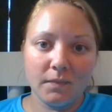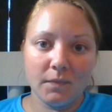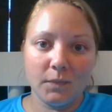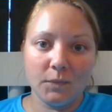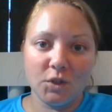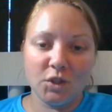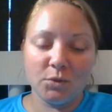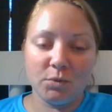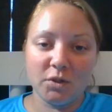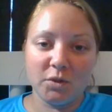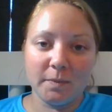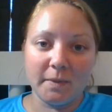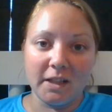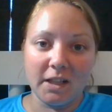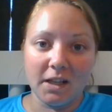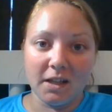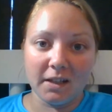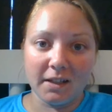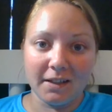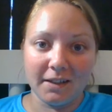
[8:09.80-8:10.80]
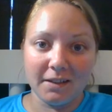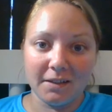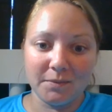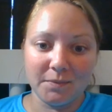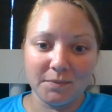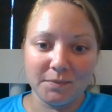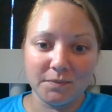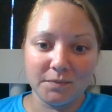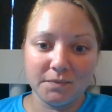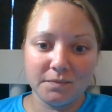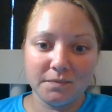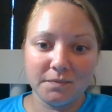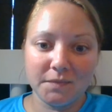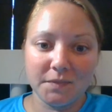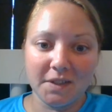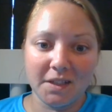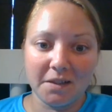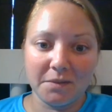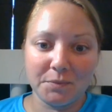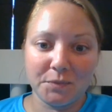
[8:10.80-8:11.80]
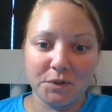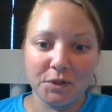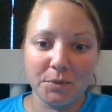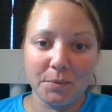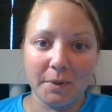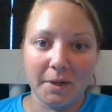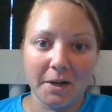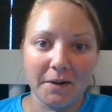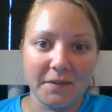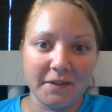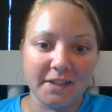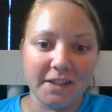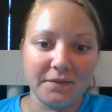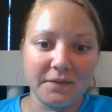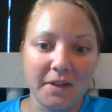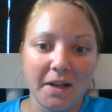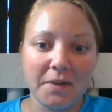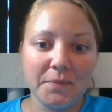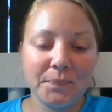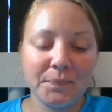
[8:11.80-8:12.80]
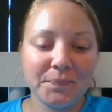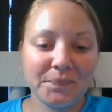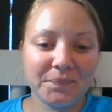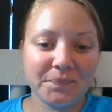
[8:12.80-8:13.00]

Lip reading: Just wish me luck. I'm super nervous. I'm not,